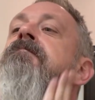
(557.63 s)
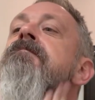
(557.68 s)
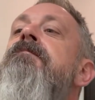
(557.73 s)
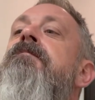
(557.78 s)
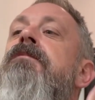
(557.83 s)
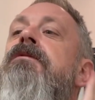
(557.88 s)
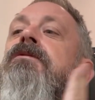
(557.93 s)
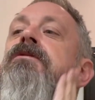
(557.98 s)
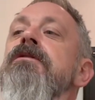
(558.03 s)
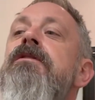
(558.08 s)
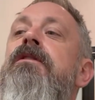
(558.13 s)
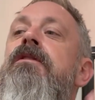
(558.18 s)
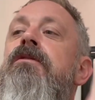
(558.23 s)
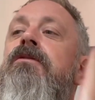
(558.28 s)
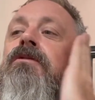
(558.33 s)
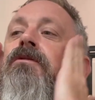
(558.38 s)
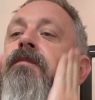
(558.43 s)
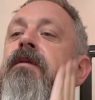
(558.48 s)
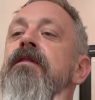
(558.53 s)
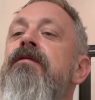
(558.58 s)

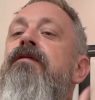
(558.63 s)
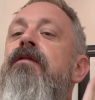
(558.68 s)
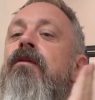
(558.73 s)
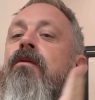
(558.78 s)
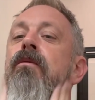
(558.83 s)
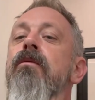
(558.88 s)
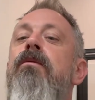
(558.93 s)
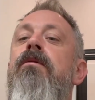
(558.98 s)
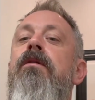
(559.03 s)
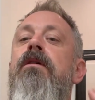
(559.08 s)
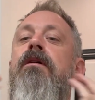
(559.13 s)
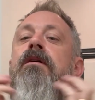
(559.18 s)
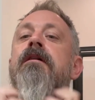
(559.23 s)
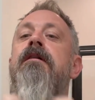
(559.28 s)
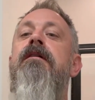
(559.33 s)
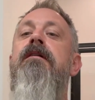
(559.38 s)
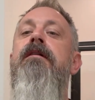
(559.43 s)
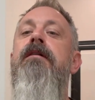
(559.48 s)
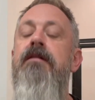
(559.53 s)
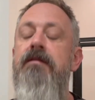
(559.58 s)
Excuse me for
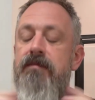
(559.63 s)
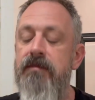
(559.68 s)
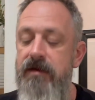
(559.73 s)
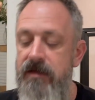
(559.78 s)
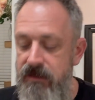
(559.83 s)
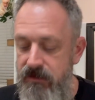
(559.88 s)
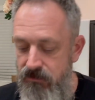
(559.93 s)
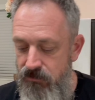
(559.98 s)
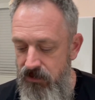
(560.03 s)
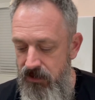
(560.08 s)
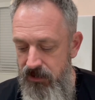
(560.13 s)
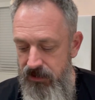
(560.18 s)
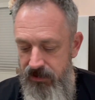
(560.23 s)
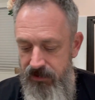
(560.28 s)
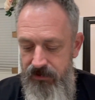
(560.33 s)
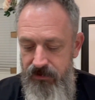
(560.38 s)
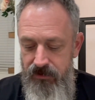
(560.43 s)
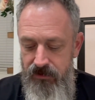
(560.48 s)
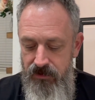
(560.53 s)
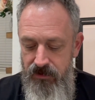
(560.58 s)
1 minute while
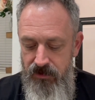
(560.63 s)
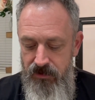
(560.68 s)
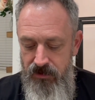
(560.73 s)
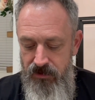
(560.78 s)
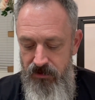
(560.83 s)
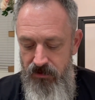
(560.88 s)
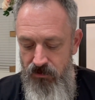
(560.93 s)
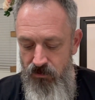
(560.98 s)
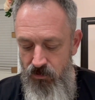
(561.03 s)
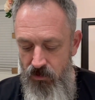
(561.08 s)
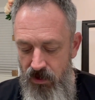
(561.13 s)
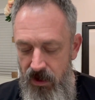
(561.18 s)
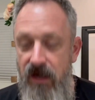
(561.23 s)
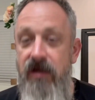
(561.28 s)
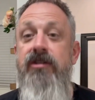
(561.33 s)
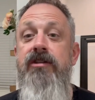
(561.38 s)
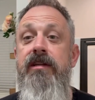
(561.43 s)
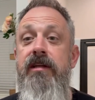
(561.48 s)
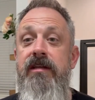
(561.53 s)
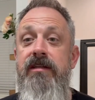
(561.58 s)
I
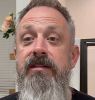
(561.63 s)
wash these